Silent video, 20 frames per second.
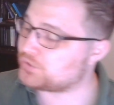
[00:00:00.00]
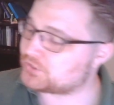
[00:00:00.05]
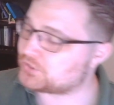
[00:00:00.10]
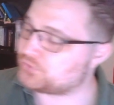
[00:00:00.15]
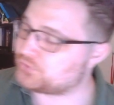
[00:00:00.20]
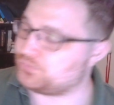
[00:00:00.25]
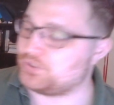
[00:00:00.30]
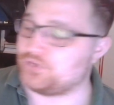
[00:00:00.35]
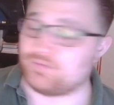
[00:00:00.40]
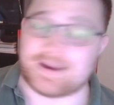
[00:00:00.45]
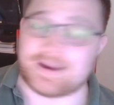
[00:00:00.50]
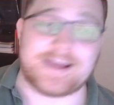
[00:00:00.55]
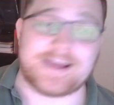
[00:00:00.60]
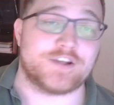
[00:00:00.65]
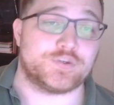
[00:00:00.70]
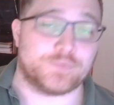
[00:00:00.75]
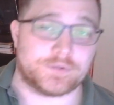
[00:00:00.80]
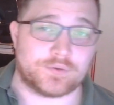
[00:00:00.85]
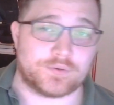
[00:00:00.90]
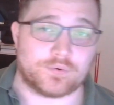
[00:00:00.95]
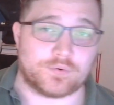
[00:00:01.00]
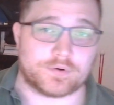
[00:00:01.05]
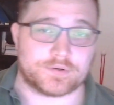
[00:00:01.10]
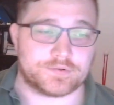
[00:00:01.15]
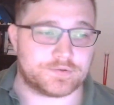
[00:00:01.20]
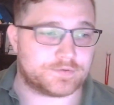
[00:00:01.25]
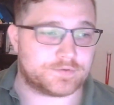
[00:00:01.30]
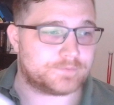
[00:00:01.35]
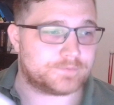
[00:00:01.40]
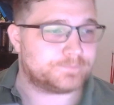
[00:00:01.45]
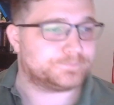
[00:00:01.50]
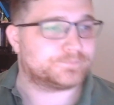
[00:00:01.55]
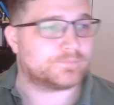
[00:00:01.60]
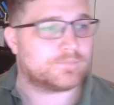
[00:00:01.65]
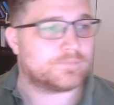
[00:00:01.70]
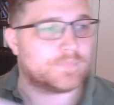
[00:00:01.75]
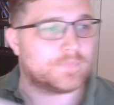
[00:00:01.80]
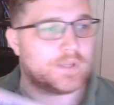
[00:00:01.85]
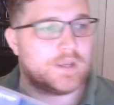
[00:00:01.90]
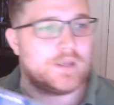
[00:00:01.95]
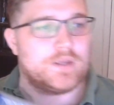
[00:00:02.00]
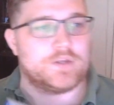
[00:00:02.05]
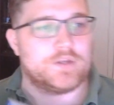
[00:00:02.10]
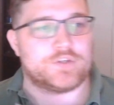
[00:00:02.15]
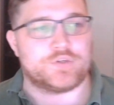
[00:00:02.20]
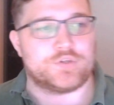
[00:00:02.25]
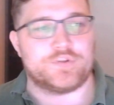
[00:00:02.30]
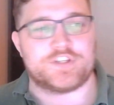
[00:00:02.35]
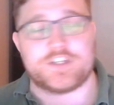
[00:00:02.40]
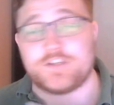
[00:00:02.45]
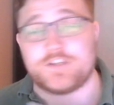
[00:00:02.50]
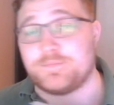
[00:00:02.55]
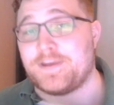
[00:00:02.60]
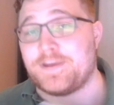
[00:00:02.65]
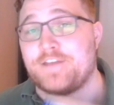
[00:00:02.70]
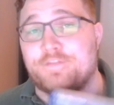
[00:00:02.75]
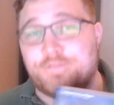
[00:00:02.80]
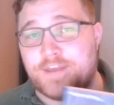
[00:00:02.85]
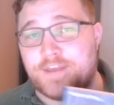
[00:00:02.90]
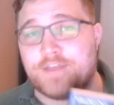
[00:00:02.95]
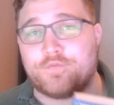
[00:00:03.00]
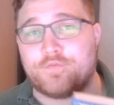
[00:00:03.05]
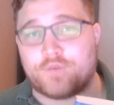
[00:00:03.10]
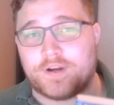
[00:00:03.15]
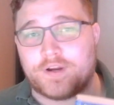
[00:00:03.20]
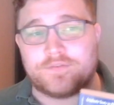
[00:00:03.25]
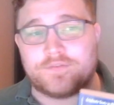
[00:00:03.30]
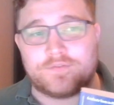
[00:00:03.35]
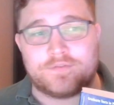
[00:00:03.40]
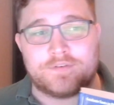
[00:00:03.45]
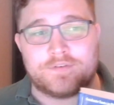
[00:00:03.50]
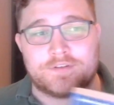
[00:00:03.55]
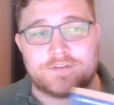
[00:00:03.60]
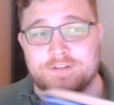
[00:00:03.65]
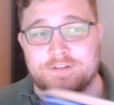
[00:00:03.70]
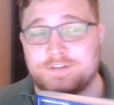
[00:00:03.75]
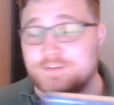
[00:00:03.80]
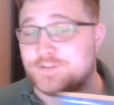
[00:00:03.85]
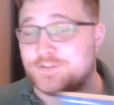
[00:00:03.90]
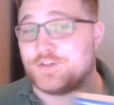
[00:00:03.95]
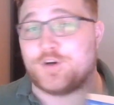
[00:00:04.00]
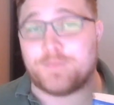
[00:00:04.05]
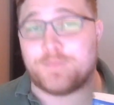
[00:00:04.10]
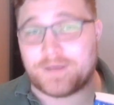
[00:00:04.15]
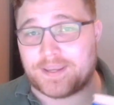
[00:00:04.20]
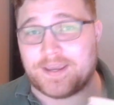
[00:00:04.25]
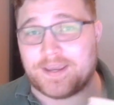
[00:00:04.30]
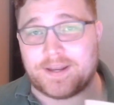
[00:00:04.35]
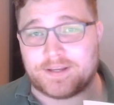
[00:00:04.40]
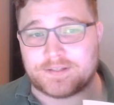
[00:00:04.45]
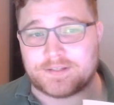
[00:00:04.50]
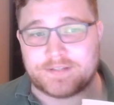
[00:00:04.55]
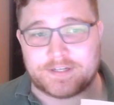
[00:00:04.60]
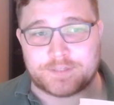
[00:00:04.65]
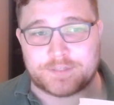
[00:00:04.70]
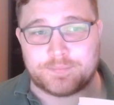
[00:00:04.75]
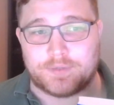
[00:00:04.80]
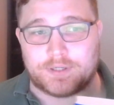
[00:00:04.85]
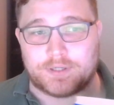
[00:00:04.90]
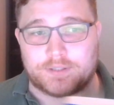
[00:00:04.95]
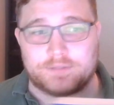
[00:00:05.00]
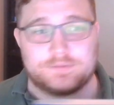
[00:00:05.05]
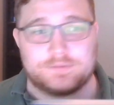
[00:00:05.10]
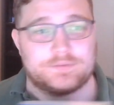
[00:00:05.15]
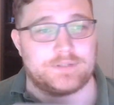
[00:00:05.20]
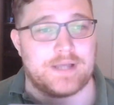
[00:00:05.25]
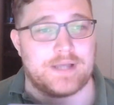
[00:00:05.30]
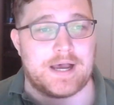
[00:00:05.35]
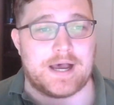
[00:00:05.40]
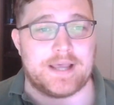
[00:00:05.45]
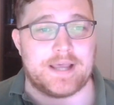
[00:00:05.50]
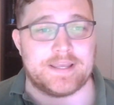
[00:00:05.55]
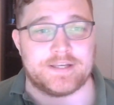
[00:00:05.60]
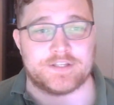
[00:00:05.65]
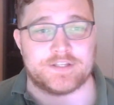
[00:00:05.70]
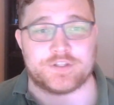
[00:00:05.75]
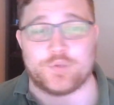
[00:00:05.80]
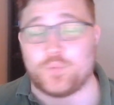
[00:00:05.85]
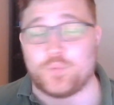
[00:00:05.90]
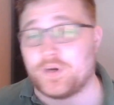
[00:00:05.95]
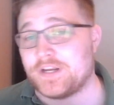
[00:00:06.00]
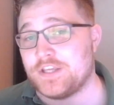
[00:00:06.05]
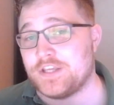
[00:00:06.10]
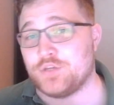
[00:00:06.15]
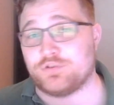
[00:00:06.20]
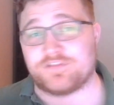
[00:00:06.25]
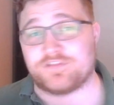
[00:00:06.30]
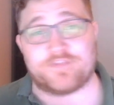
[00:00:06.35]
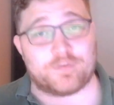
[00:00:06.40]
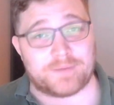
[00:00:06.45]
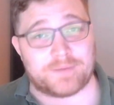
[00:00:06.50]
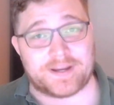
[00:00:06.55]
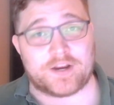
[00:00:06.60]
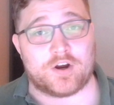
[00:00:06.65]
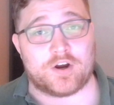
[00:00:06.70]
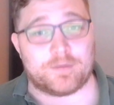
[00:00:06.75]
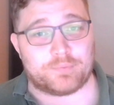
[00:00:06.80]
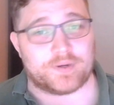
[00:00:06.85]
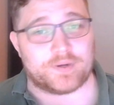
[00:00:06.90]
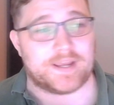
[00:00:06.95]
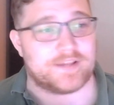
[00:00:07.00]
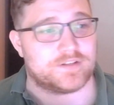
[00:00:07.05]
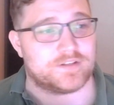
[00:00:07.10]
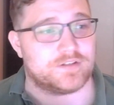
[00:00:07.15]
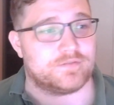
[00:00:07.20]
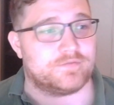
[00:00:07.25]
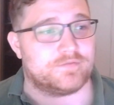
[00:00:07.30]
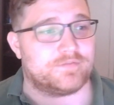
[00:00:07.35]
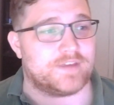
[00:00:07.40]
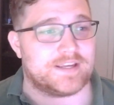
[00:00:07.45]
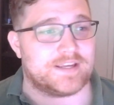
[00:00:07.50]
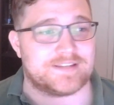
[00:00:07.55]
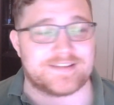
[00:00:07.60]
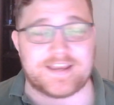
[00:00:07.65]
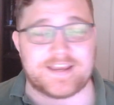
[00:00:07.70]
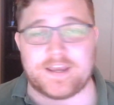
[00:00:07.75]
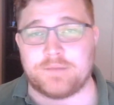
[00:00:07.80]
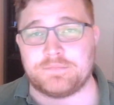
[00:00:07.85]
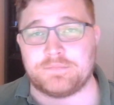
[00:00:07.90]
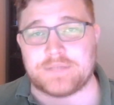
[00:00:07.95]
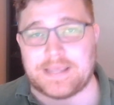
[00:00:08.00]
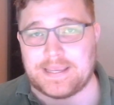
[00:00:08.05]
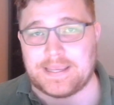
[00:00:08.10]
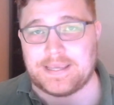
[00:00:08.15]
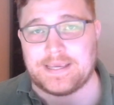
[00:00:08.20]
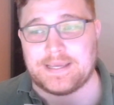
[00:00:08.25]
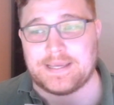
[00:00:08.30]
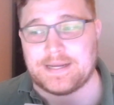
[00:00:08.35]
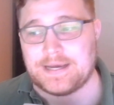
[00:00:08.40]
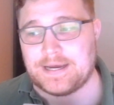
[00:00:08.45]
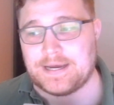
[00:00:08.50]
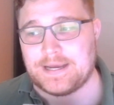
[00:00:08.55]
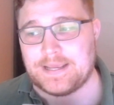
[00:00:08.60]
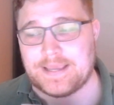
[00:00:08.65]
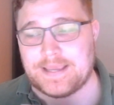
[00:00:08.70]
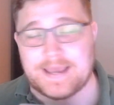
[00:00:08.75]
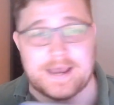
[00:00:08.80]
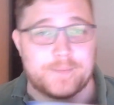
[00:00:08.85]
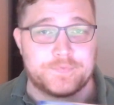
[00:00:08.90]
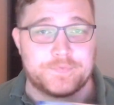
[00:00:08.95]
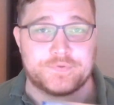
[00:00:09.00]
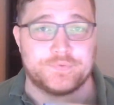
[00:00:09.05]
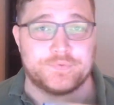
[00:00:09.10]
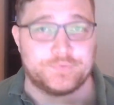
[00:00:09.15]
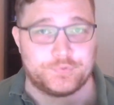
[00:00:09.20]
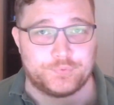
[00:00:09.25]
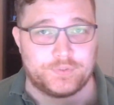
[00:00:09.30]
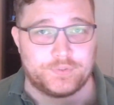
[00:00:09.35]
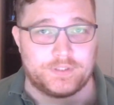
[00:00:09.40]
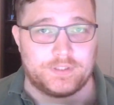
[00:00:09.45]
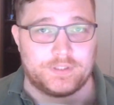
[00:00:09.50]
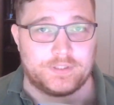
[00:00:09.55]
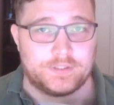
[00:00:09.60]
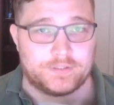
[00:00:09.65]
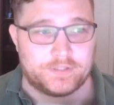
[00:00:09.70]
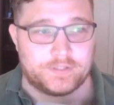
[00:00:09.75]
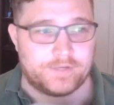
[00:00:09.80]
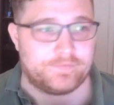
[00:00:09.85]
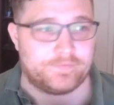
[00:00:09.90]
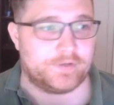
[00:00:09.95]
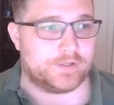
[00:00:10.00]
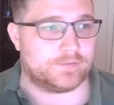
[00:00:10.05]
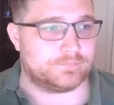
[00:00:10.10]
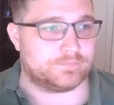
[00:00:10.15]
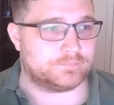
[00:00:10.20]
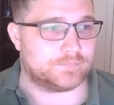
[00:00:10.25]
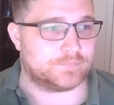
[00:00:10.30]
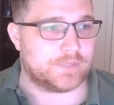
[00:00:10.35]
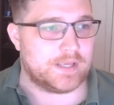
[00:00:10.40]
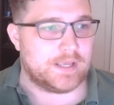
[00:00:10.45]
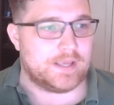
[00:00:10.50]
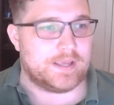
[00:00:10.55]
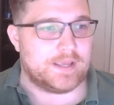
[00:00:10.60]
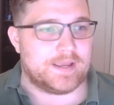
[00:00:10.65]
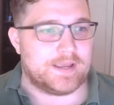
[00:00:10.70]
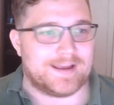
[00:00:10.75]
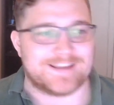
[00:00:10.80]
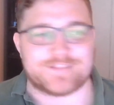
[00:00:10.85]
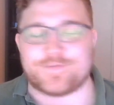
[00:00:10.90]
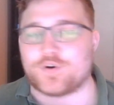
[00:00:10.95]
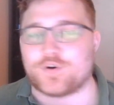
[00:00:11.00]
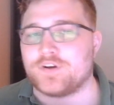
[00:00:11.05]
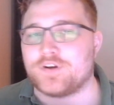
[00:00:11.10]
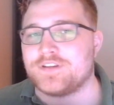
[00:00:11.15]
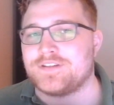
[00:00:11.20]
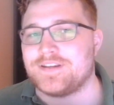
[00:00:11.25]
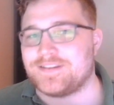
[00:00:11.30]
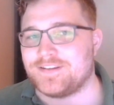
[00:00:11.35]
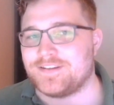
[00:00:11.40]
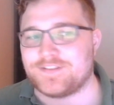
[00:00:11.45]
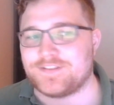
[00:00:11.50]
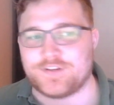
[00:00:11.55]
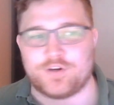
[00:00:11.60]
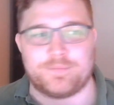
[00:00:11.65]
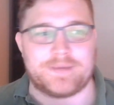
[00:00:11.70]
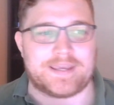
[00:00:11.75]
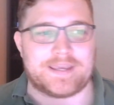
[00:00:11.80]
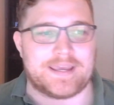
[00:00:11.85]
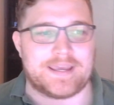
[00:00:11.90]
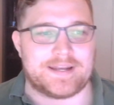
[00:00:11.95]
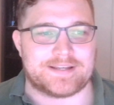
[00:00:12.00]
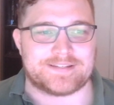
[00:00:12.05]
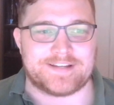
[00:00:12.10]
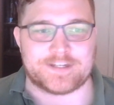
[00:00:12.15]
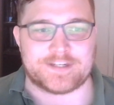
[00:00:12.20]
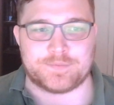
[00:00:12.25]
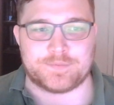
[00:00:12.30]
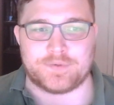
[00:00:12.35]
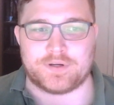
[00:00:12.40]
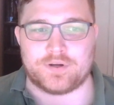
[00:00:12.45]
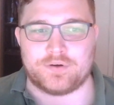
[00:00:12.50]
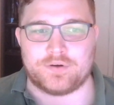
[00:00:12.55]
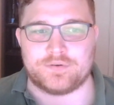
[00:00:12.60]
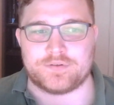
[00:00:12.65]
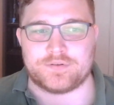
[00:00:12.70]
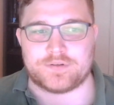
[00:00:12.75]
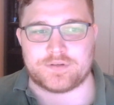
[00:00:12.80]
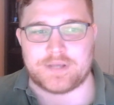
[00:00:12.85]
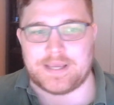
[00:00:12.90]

graduate course. So this is my favorite statistical mechanics textbook. It is the one I use for my comprehensive exams, and I absolutely loved it. As far as statistical mechanics textbook goes,